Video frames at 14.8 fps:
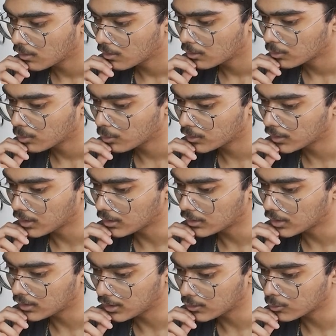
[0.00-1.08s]
So
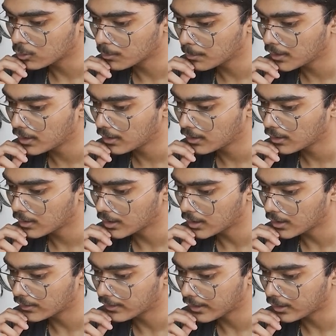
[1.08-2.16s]
they should be getting a
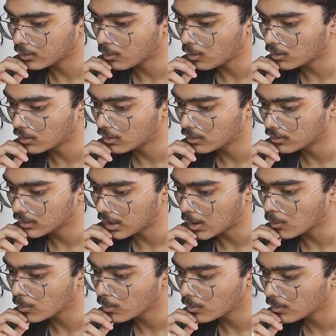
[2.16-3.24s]
second call now.